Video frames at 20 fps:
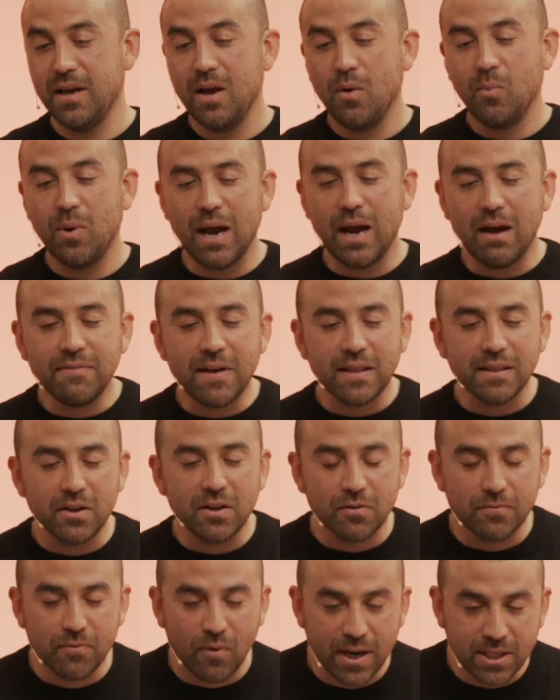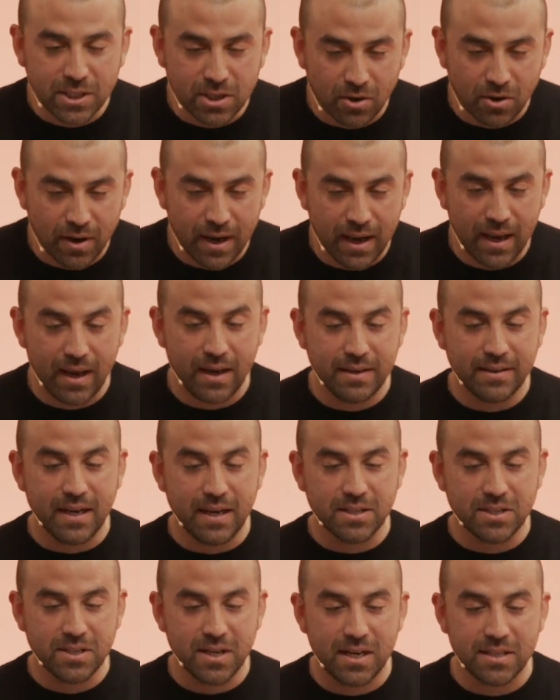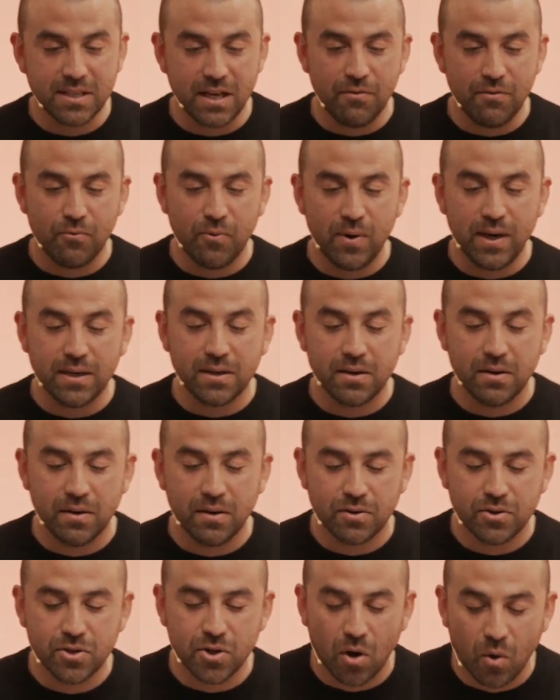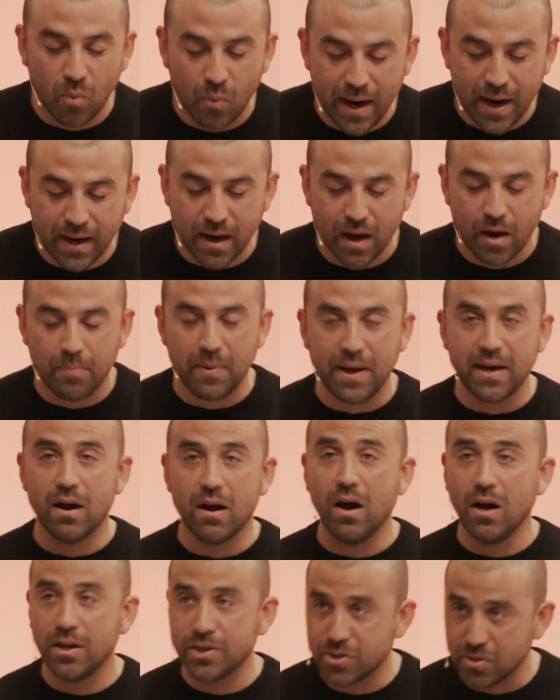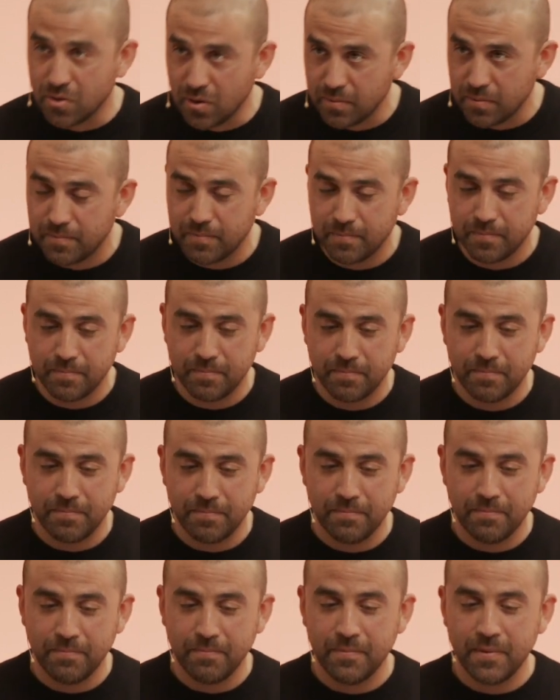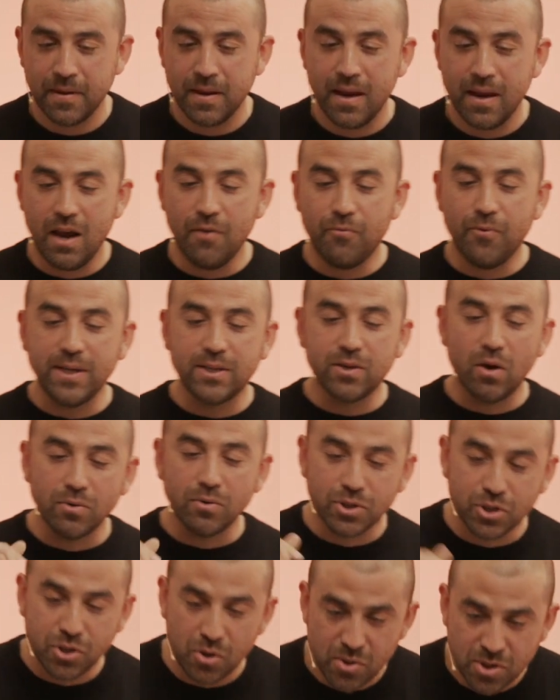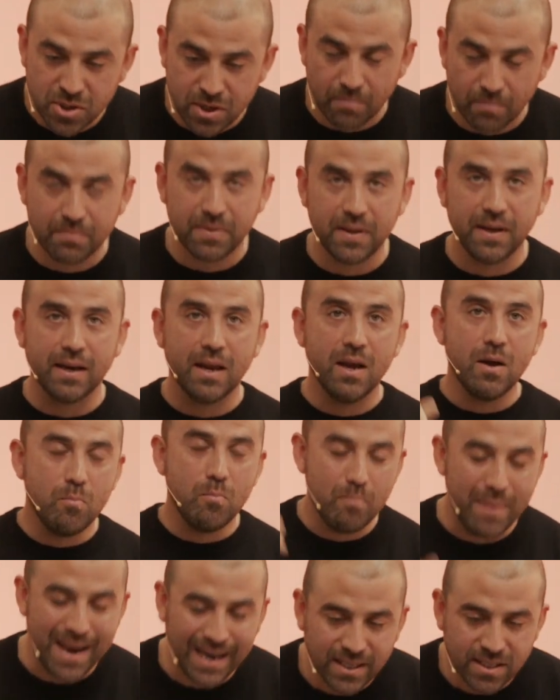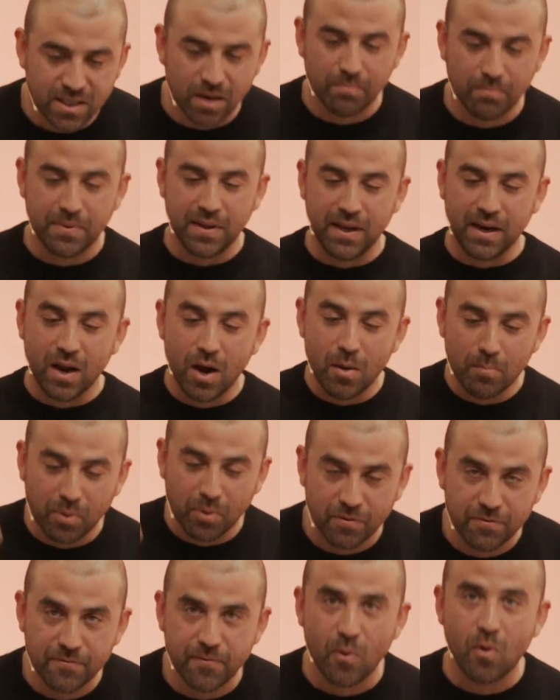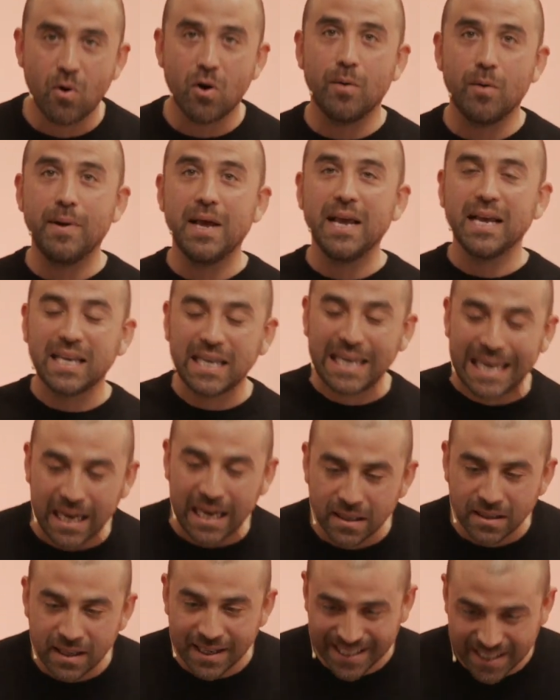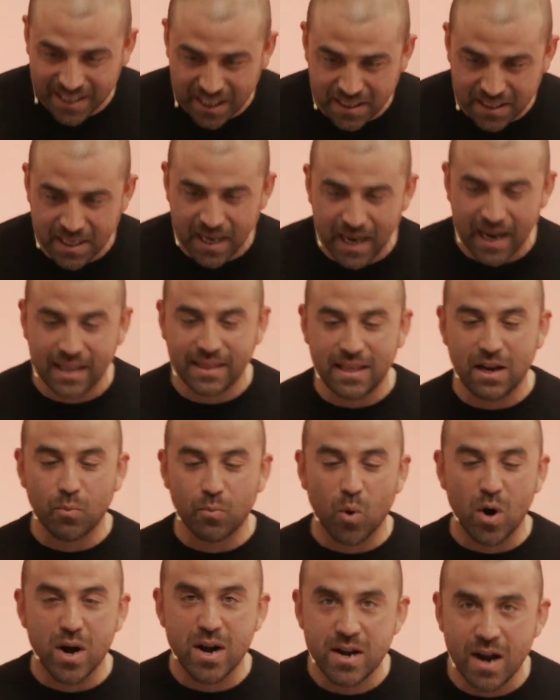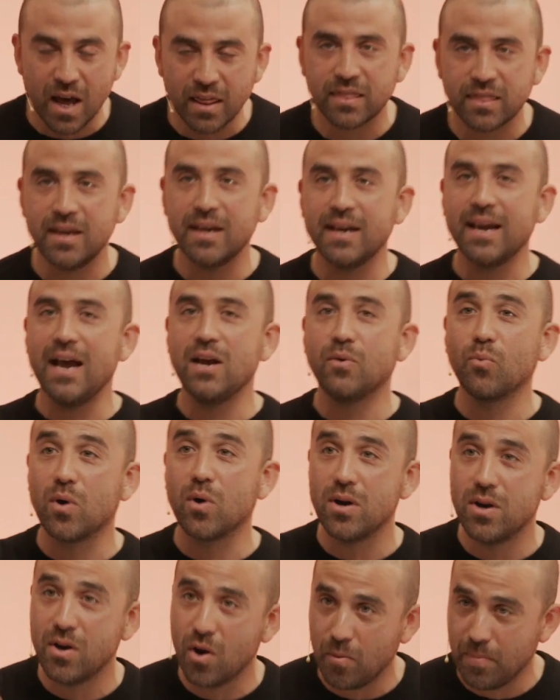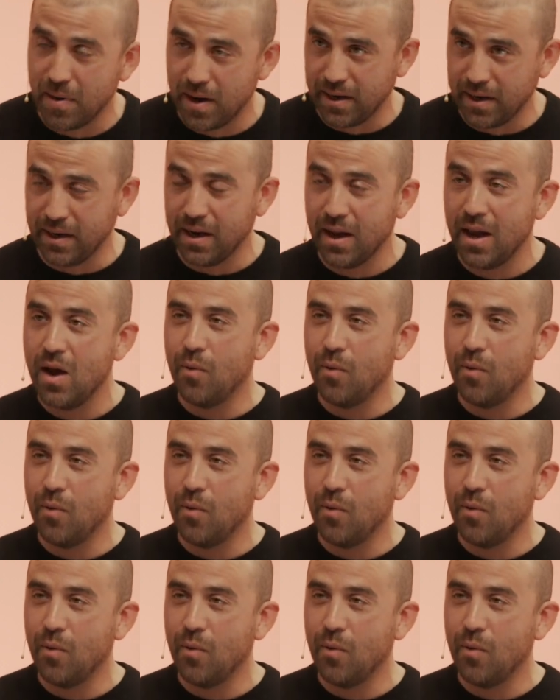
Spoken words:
We have that little voice in our head that says if we don't wake up and hustle, if we don't do something, make something, perform, kill it today, then we're nothing and we're nobody.